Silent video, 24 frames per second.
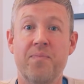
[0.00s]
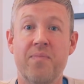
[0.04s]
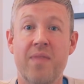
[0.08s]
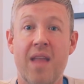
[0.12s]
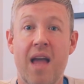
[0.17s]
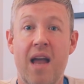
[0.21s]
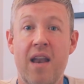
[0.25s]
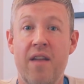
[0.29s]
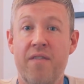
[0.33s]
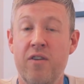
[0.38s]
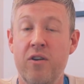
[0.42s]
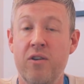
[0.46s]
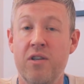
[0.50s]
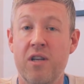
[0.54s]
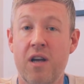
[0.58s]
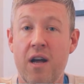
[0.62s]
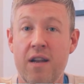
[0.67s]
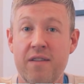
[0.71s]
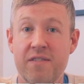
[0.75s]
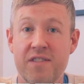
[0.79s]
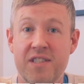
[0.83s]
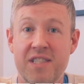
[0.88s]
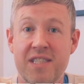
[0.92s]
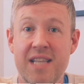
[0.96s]
And if you
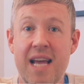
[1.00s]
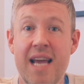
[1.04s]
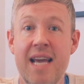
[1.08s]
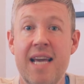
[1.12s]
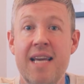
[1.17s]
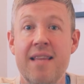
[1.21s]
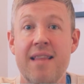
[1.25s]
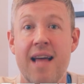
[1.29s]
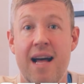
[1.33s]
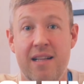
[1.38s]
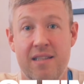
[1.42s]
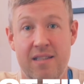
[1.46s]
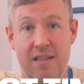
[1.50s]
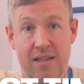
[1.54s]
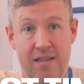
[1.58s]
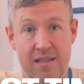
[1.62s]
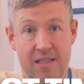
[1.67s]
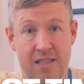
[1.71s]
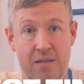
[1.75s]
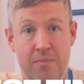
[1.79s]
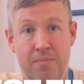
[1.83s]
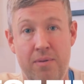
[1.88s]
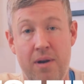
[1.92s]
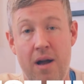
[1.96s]
kind of say that to the
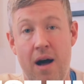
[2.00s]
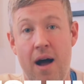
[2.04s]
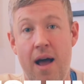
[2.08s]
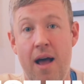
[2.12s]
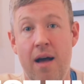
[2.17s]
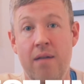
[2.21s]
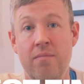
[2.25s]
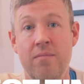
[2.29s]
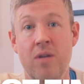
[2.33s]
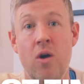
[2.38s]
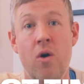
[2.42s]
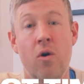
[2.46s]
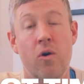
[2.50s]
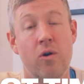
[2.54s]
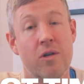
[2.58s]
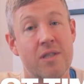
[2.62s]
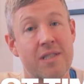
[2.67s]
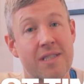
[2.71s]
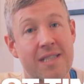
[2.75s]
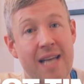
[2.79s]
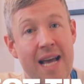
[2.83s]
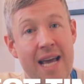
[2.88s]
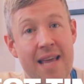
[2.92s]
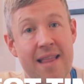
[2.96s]
supplier or
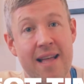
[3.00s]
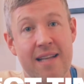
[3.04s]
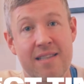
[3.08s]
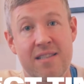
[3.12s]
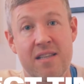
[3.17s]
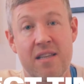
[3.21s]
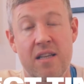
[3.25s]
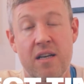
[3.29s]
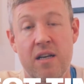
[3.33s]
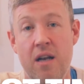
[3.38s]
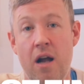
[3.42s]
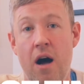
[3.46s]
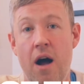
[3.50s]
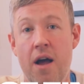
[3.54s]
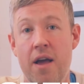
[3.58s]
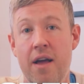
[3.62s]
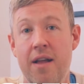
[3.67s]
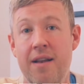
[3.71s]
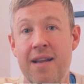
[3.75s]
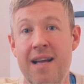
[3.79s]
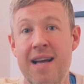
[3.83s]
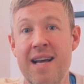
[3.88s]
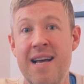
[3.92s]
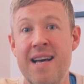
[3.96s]
say that to the
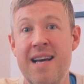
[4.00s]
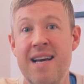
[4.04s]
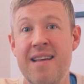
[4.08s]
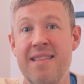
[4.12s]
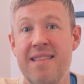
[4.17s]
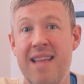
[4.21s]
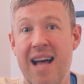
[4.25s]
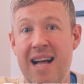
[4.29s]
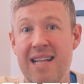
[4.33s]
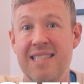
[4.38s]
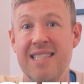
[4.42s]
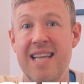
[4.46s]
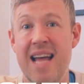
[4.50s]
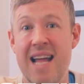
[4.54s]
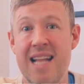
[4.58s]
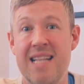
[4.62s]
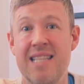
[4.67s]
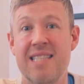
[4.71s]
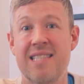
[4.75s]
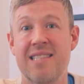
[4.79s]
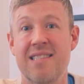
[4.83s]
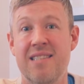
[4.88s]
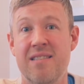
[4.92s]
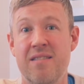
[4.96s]
client, that
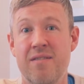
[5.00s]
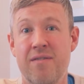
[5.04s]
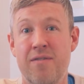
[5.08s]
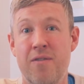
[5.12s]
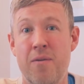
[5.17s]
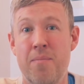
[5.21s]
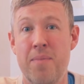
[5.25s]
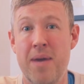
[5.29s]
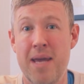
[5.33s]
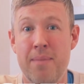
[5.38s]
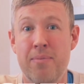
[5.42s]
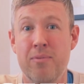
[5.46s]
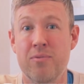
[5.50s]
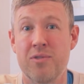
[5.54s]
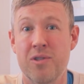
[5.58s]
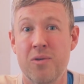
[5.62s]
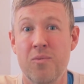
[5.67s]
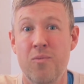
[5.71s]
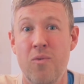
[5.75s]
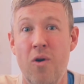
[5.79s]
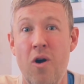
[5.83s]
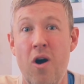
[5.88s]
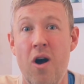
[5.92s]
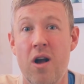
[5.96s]
tends for people
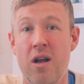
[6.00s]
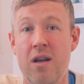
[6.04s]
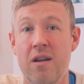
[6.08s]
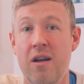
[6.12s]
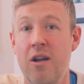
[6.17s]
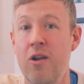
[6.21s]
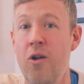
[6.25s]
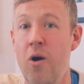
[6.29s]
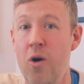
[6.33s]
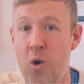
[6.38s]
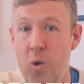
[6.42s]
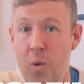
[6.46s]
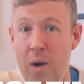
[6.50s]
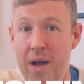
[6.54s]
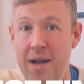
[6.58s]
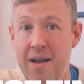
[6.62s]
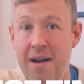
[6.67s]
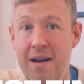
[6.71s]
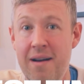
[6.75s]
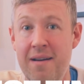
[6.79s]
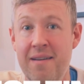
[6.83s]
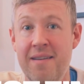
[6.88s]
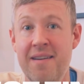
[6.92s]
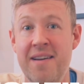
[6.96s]
to work a lot
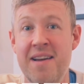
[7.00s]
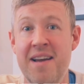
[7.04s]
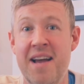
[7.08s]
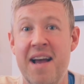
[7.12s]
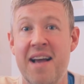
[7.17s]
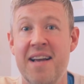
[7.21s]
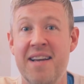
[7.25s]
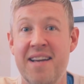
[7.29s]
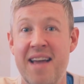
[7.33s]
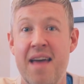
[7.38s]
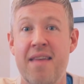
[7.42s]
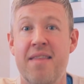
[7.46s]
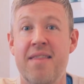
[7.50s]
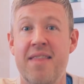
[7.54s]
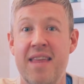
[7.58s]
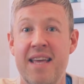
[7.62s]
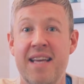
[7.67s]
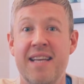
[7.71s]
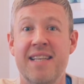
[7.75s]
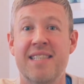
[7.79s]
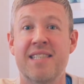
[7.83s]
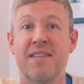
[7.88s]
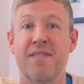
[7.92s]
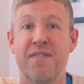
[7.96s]
quicker and get
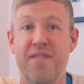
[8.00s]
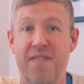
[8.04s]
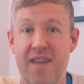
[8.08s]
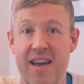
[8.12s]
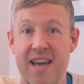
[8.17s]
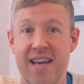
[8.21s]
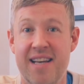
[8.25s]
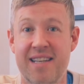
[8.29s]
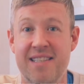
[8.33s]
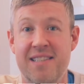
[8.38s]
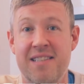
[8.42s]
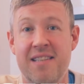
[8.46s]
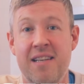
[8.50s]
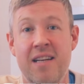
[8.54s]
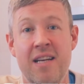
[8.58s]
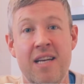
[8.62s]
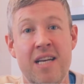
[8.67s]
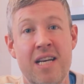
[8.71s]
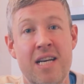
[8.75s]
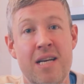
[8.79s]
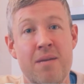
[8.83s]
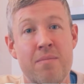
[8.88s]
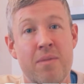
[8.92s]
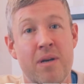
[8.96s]
things fixed,
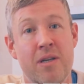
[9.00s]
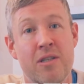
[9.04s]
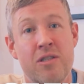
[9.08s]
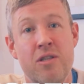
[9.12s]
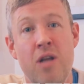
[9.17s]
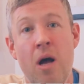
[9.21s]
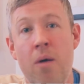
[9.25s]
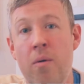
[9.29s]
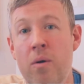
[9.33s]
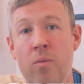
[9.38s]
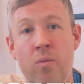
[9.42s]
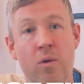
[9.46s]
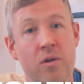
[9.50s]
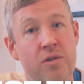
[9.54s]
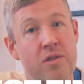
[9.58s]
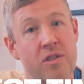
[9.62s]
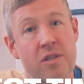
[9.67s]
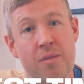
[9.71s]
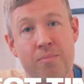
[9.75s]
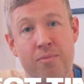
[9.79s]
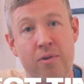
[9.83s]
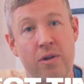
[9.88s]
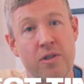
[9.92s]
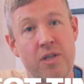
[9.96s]
because no one
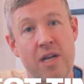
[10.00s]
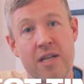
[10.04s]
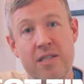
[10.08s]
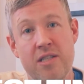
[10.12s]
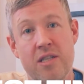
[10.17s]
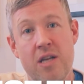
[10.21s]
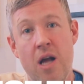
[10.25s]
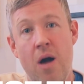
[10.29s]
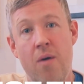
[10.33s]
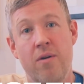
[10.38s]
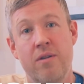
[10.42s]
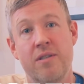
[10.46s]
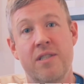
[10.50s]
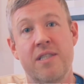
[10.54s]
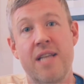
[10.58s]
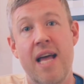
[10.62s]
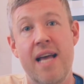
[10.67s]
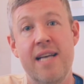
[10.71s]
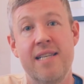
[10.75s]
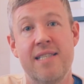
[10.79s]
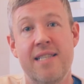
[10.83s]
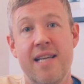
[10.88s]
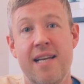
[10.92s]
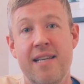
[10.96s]
wants the project to go on
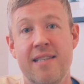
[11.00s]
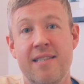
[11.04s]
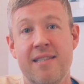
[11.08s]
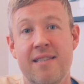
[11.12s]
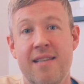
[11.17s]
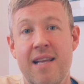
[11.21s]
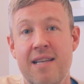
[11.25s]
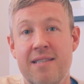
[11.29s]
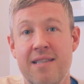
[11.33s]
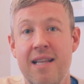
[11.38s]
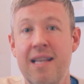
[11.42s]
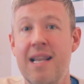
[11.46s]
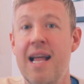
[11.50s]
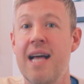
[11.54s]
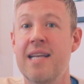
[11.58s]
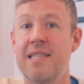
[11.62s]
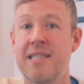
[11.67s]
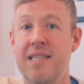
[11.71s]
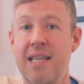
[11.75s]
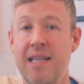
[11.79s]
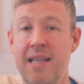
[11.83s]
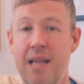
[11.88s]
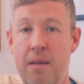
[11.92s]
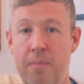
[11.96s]
stasis. That's the
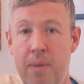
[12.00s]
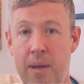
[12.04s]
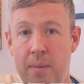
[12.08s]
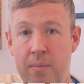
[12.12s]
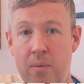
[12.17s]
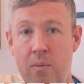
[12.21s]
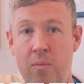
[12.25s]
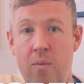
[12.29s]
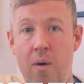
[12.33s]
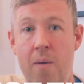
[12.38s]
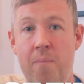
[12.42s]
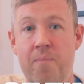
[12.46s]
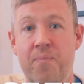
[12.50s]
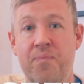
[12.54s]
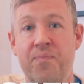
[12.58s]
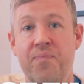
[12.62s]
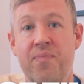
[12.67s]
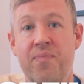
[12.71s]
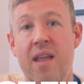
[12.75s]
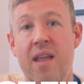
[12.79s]
last thing that people want.